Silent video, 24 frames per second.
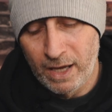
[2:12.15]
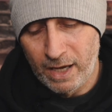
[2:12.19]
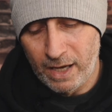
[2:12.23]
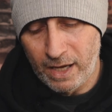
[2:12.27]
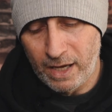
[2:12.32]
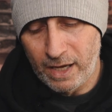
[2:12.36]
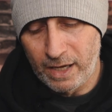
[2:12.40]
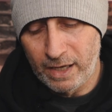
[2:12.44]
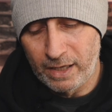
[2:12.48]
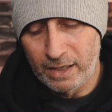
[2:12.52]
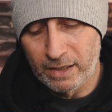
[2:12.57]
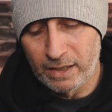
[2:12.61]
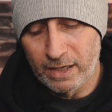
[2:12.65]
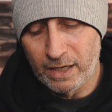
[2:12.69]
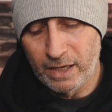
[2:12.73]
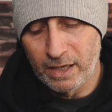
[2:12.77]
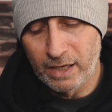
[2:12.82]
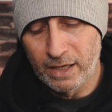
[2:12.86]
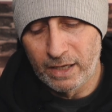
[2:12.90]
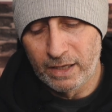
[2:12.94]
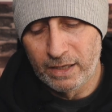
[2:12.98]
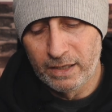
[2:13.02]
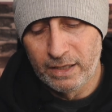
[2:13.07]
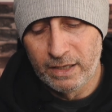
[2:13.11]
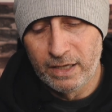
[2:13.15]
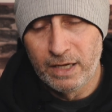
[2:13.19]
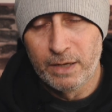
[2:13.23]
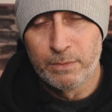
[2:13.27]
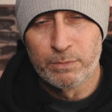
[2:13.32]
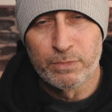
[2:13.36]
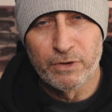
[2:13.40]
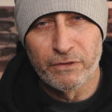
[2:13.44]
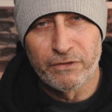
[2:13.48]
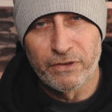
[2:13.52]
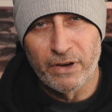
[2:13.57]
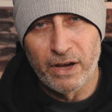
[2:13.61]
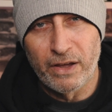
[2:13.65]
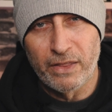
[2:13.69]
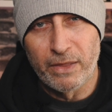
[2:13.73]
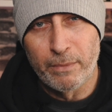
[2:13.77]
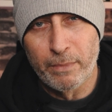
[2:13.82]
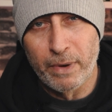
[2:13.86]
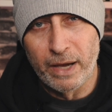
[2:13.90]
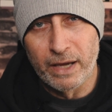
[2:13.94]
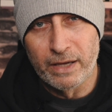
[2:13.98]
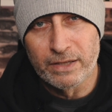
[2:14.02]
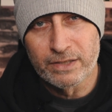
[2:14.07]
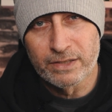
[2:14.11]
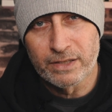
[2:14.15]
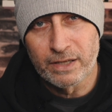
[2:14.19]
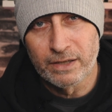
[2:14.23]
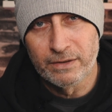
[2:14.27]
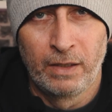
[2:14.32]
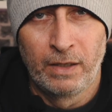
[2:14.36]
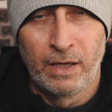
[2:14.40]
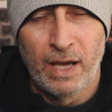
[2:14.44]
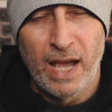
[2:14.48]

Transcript: and prefer the best.